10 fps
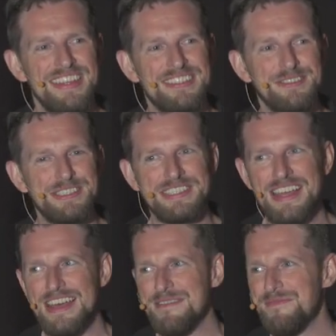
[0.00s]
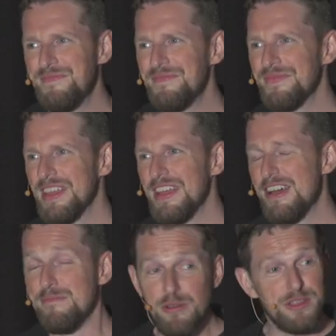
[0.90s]
this was um,
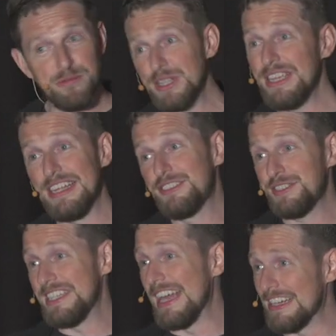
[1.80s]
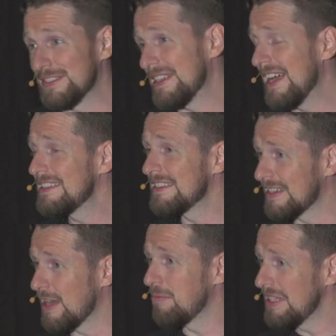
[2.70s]
both a really interesting exercise as a
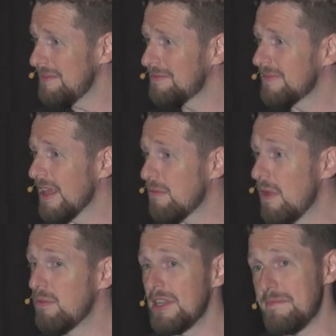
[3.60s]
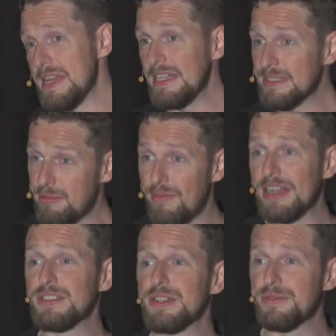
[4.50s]
company, like what would it mean to
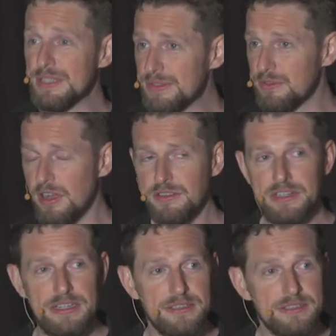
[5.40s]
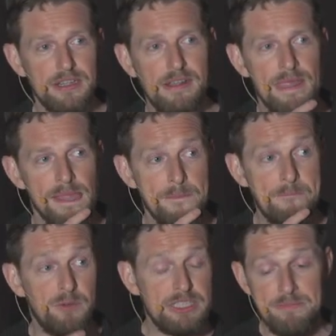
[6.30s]
provide service for 100 years?
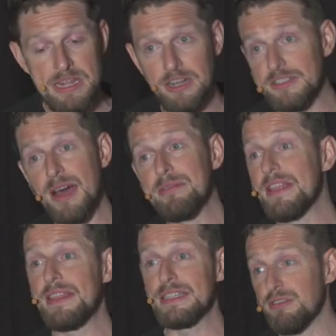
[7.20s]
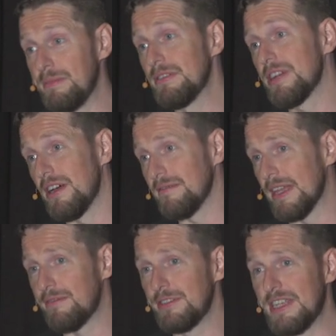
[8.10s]
What's it mean on top of the things we're built on?
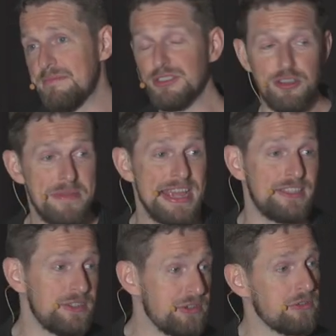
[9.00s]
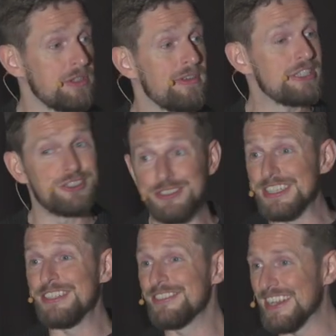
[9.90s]
Like, for example, domains, you can only register
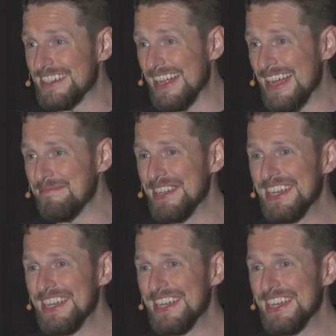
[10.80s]
10 years at a time.